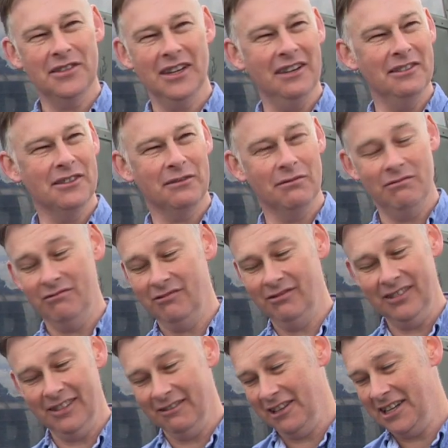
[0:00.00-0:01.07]
It was
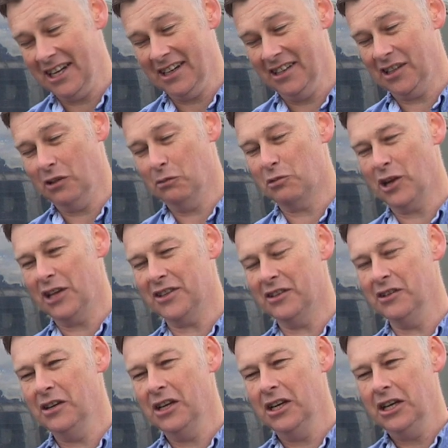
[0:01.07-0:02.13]
ridiculously unpleasant.